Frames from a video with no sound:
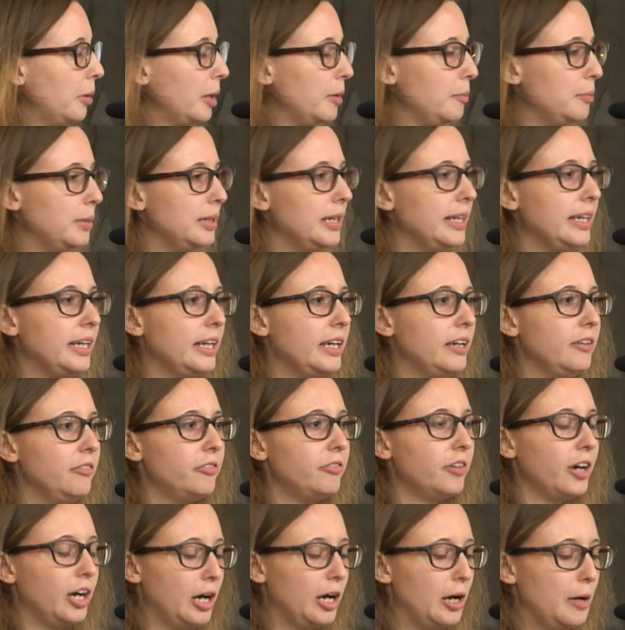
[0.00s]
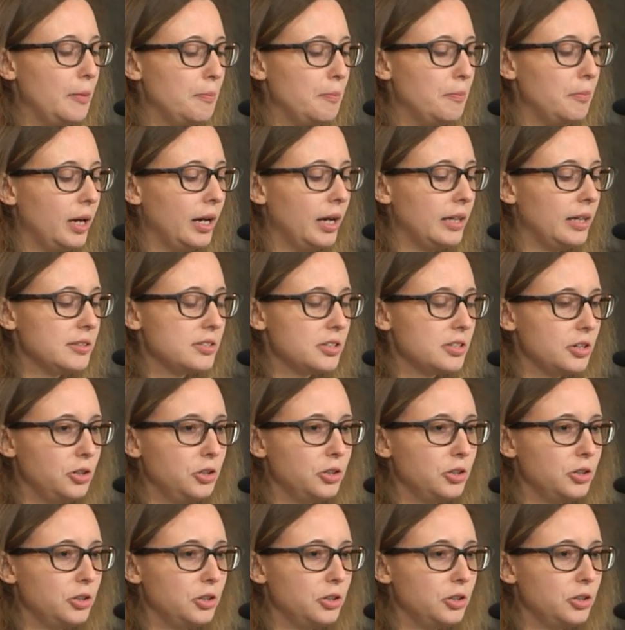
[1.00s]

I believe, and so